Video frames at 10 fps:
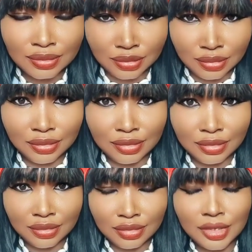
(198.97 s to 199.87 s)

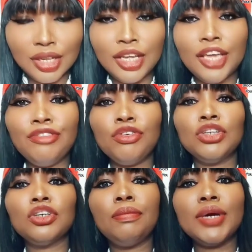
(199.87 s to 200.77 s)
If you
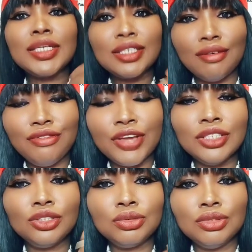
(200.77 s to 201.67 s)
want to bring
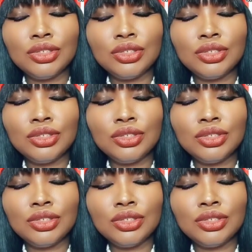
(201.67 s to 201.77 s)
something